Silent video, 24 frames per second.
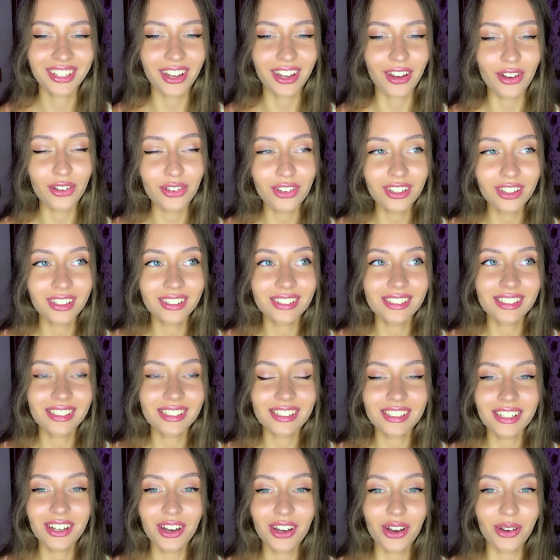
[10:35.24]
oh, you can
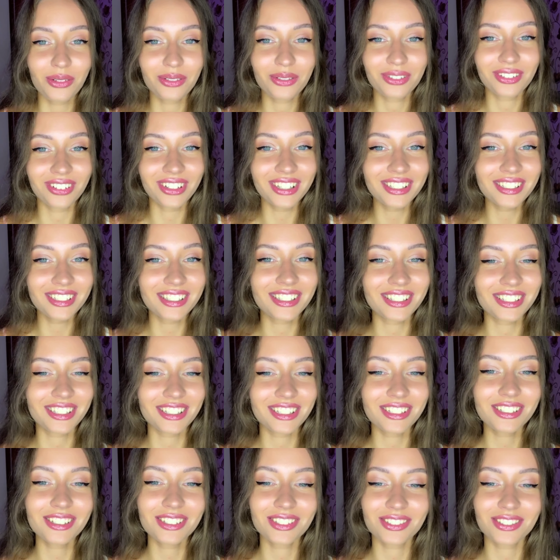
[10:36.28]
see I'm great
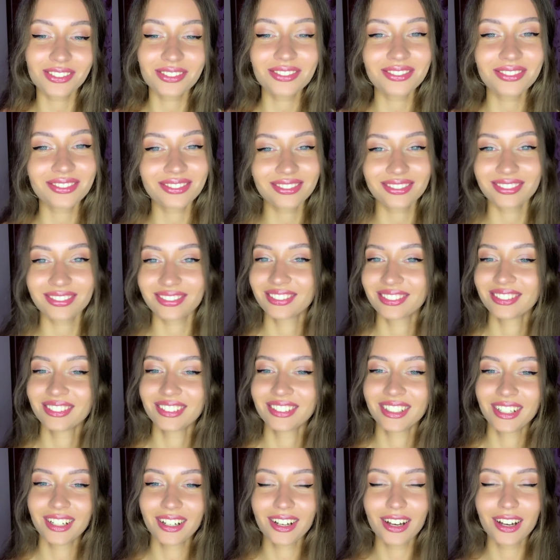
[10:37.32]
too.
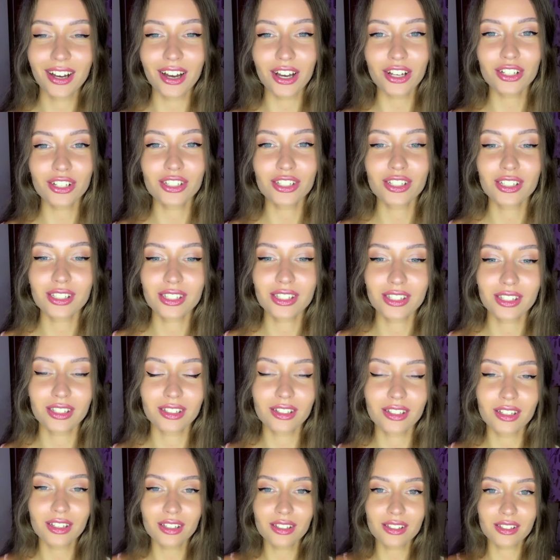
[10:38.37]
I just need